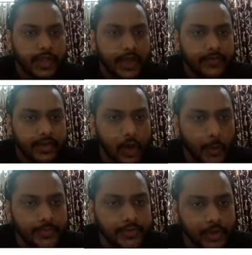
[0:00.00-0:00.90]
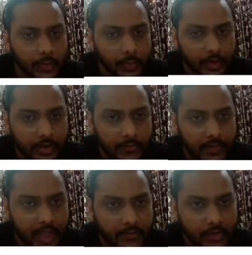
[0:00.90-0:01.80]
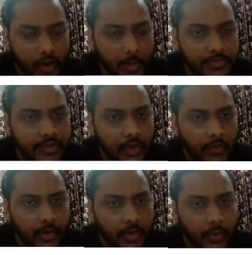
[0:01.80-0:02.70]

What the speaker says: we have an observer. We have an observer